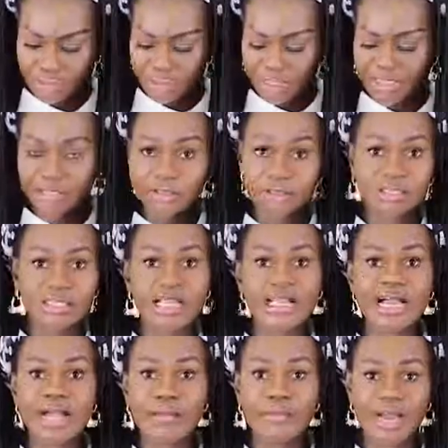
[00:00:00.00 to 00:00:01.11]
But it looks like
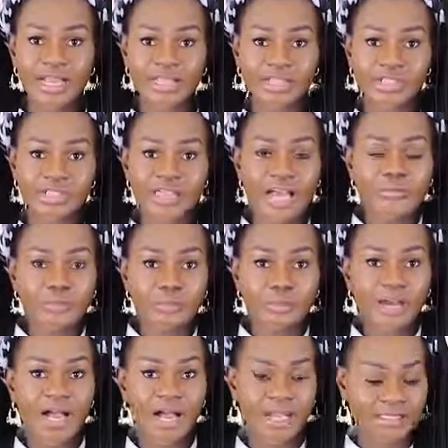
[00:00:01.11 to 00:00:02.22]
I might just have to
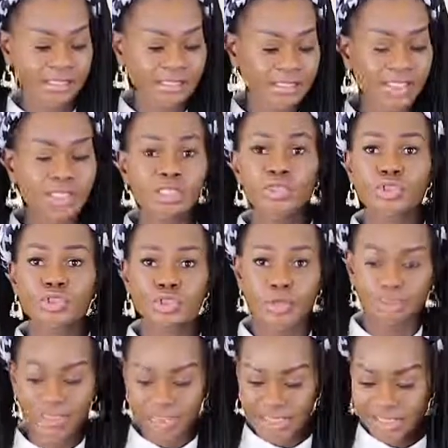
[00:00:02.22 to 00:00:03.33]
pass
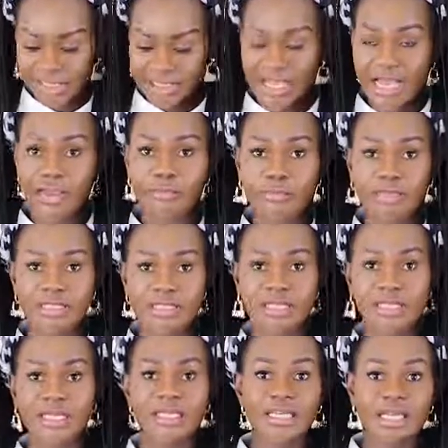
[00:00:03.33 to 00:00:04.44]
showing the entire printer,
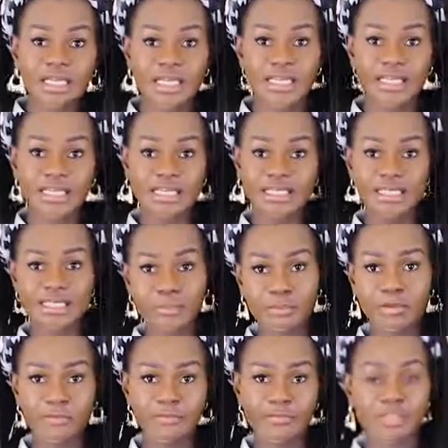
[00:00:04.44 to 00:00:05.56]
and then in a
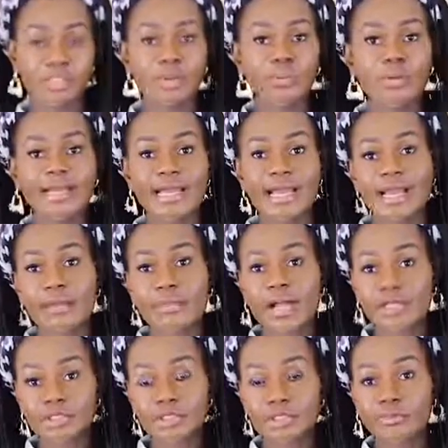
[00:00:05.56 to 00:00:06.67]
separate video when I am
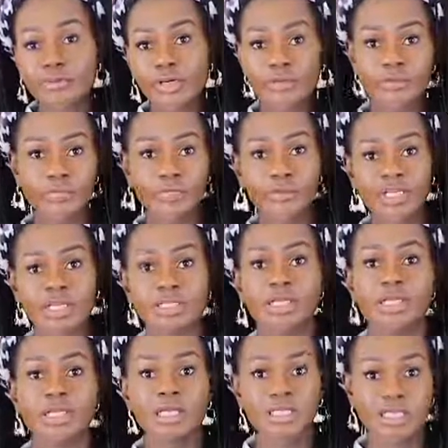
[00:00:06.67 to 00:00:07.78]
actually reviewing
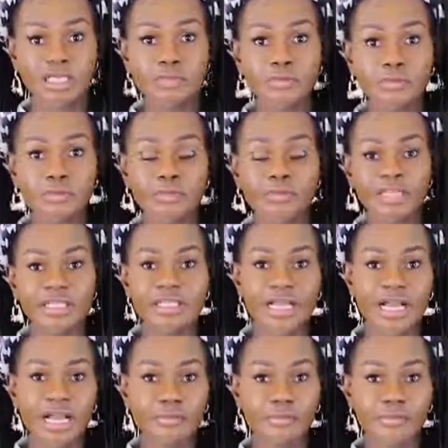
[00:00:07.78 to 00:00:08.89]
the use of it,
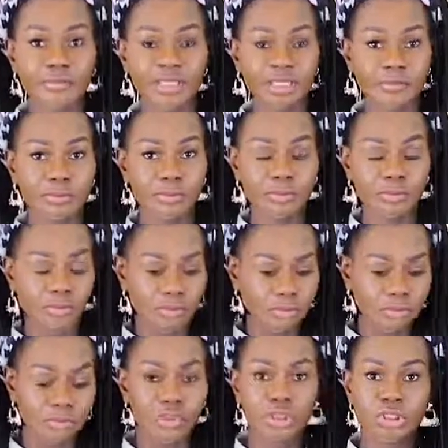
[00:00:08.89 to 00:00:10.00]
I will be able to
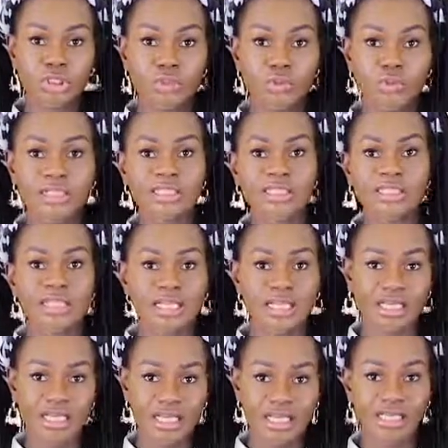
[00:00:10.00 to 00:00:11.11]
showcase the
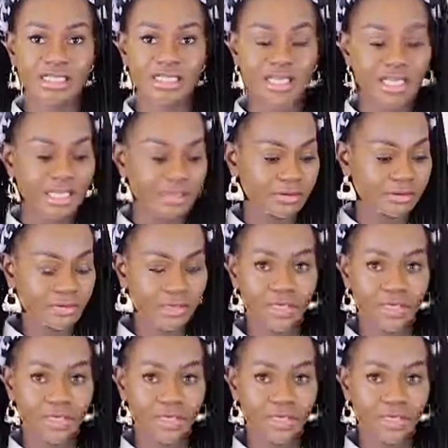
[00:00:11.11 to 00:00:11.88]
entire